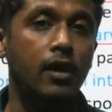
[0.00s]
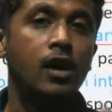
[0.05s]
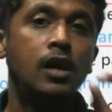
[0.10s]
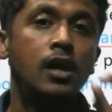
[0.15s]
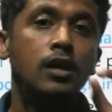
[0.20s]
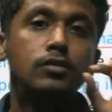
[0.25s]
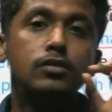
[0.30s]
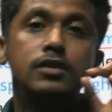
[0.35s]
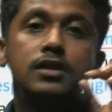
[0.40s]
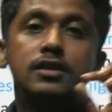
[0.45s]

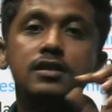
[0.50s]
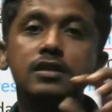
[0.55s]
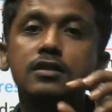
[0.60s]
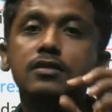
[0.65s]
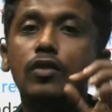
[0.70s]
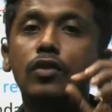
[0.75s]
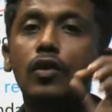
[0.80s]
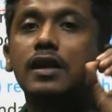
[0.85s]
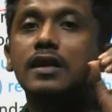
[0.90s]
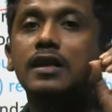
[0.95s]
So this is
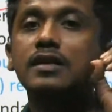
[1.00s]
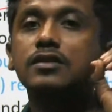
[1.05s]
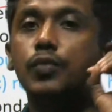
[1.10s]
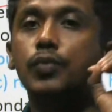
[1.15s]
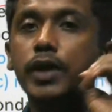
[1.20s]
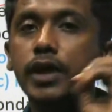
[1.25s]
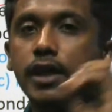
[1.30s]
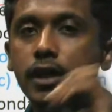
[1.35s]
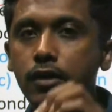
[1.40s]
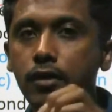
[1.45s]
called as
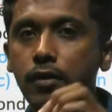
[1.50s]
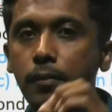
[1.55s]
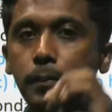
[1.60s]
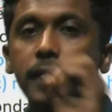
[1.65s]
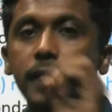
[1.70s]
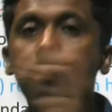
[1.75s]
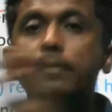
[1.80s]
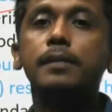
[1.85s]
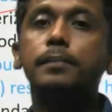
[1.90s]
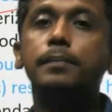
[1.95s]
very
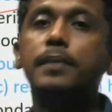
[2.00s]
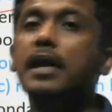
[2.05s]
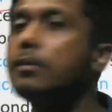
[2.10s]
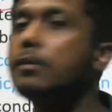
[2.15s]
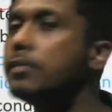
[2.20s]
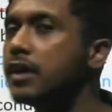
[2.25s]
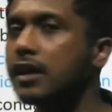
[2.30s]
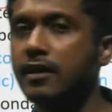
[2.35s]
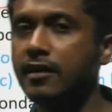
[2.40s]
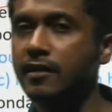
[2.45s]

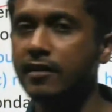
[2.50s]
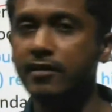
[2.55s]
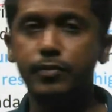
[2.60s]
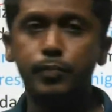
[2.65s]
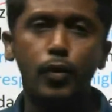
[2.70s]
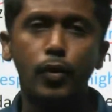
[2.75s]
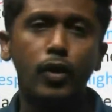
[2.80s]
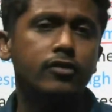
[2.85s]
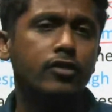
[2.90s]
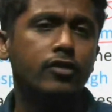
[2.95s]
preliminary
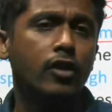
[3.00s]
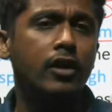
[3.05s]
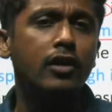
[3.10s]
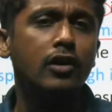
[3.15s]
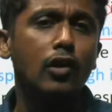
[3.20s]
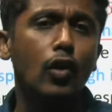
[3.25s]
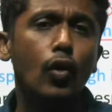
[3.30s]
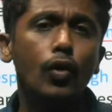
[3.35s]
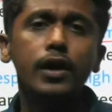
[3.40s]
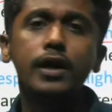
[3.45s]
response or
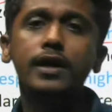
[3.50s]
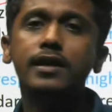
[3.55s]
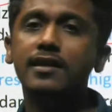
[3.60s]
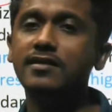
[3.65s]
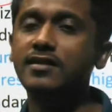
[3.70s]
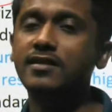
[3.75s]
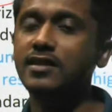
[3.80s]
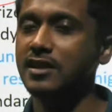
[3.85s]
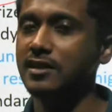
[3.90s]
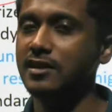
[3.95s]
low
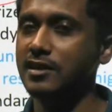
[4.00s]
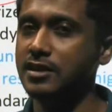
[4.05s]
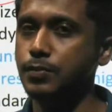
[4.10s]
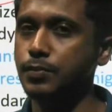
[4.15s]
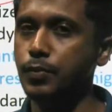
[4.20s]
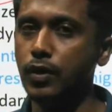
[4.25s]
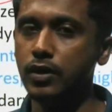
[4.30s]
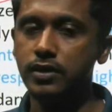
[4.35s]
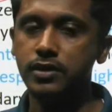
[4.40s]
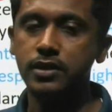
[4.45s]
intensity
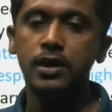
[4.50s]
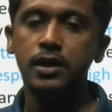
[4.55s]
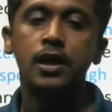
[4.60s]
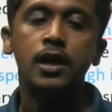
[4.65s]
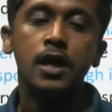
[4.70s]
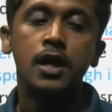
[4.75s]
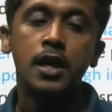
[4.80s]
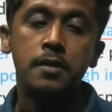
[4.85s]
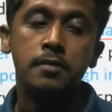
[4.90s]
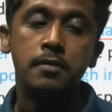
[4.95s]
response.
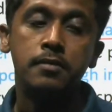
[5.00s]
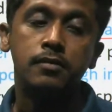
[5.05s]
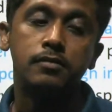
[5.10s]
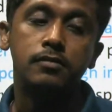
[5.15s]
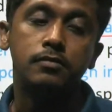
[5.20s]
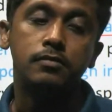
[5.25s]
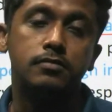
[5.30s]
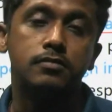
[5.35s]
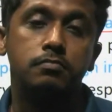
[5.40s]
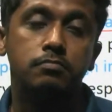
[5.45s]

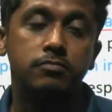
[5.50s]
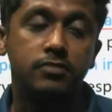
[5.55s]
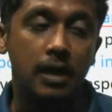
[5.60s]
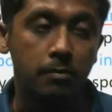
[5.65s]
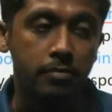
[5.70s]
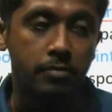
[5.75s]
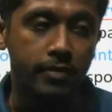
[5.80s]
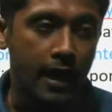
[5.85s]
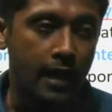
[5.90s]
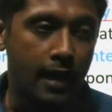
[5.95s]

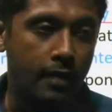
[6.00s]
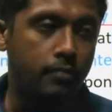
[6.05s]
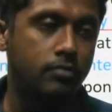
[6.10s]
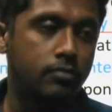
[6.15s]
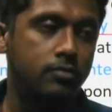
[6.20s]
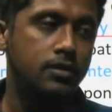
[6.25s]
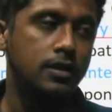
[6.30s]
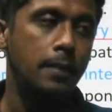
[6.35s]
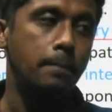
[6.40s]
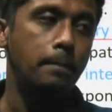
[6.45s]
Sometimes
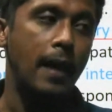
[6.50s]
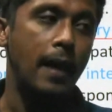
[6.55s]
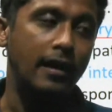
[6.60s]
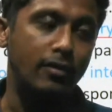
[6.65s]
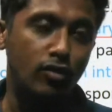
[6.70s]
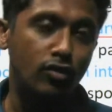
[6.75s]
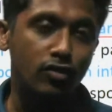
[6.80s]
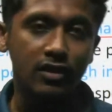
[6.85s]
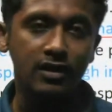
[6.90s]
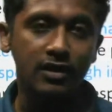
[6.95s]
the
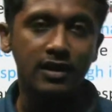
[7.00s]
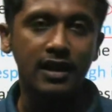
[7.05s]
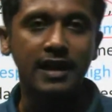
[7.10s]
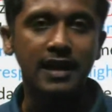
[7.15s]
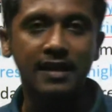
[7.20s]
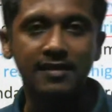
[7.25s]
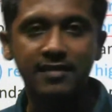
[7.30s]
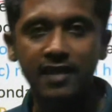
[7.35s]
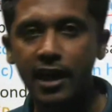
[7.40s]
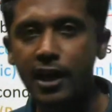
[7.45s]
pathogen that
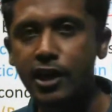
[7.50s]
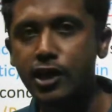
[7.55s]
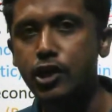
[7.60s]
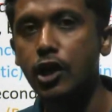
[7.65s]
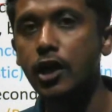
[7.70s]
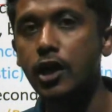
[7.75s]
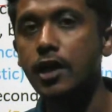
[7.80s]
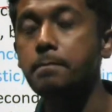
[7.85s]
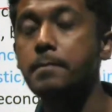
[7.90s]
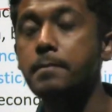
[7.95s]
has
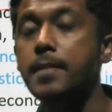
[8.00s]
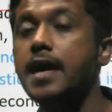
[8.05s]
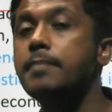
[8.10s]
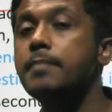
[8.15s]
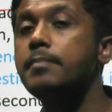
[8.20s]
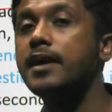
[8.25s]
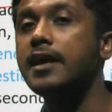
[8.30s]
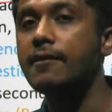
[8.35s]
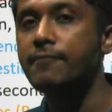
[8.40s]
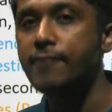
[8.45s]
entered may
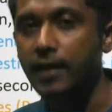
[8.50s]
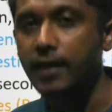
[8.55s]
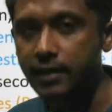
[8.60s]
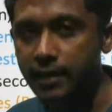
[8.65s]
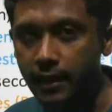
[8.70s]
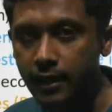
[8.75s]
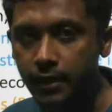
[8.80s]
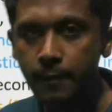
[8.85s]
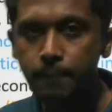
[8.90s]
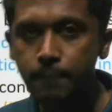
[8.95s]
be
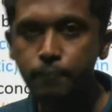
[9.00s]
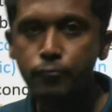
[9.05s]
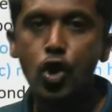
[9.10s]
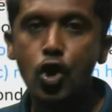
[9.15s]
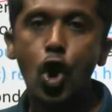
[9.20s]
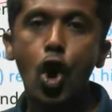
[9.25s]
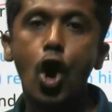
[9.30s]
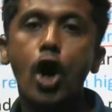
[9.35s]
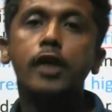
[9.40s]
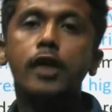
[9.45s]
affected
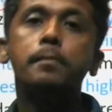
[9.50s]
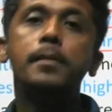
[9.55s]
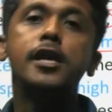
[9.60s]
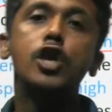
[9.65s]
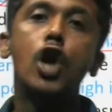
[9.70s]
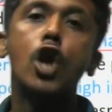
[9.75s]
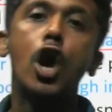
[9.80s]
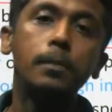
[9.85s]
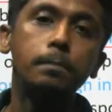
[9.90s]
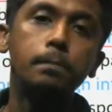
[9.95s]
or may
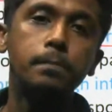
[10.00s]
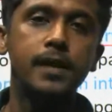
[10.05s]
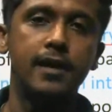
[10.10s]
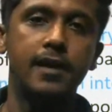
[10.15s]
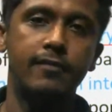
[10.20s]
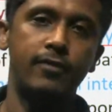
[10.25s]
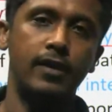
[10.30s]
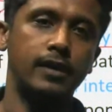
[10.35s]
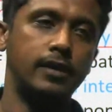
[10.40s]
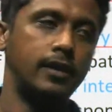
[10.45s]
not be
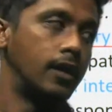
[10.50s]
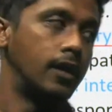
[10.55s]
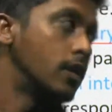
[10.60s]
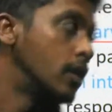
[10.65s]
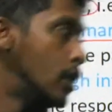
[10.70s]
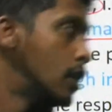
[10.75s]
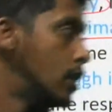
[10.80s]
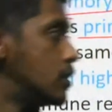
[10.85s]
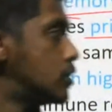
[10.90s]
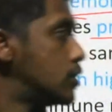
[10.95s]
affected.
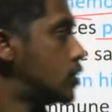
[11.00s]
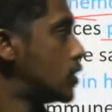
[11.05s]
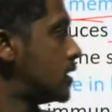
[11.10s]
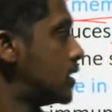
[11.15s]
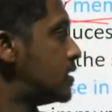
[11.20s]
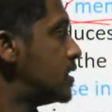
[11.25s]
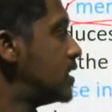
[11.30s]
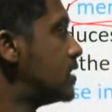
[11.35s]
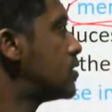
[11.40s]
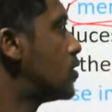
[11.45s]
So this
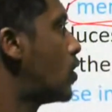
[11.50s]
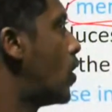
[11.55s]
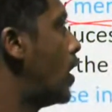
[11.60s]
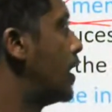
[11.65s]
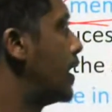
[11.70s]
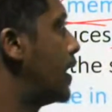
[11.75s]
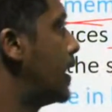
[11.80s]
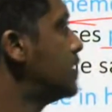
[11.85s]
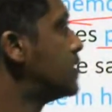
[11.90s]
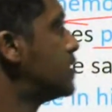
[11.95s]
is called
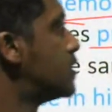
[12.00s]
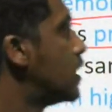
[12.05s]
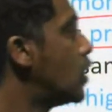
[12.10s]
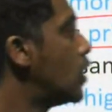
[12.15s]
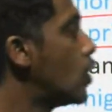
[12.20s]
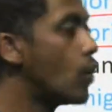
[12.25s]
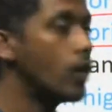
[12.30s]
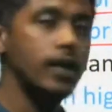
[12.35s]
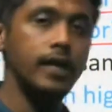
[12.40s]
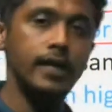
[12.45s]
as
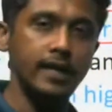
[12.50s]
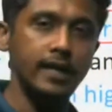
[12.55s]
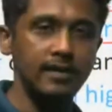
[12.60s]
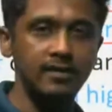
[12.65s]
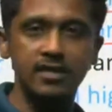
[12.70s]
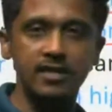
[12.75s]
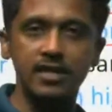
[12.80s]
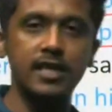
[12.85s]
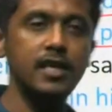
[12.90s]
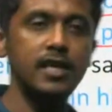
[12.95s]
low
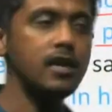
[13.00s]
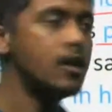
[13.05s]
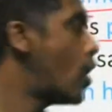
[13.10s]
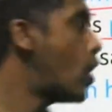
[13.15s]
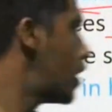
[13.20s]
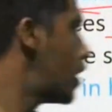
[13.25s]
intensity or